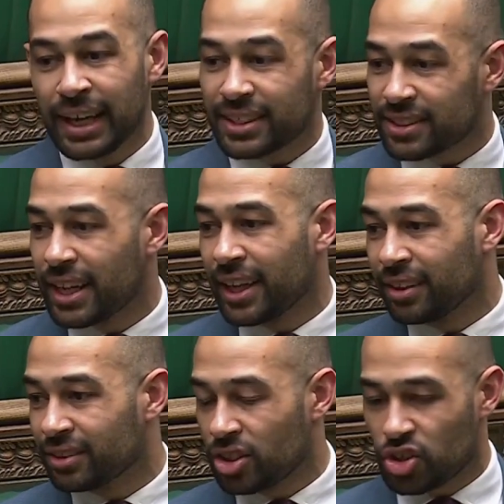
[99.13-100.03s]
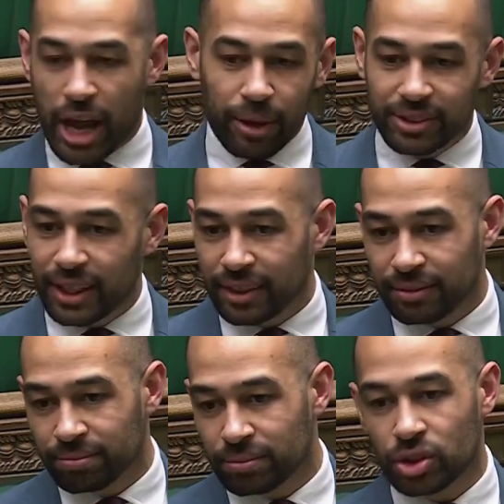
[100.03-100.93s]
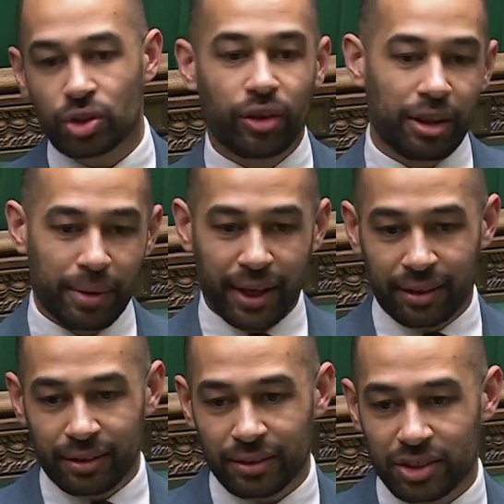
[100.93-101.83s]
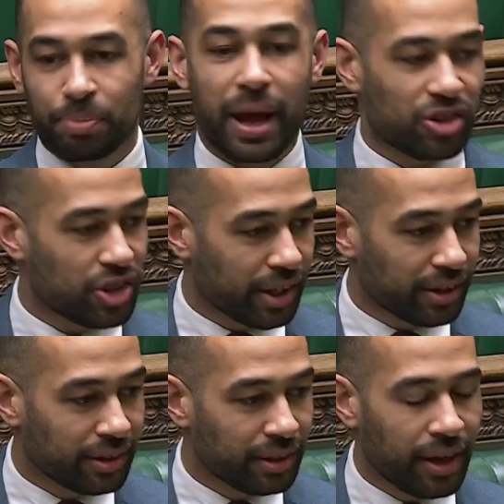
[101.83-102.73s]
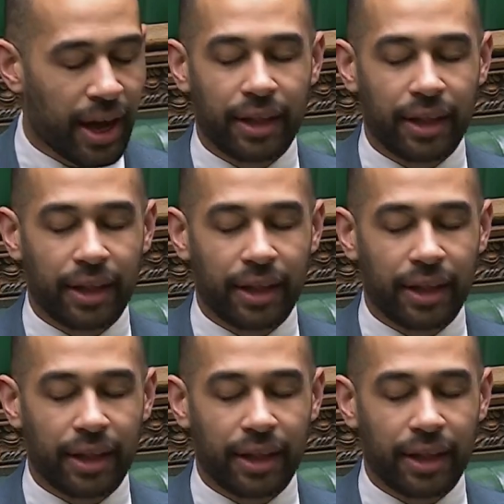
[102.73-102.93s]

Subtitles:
listening to shouting, screaming, smashing,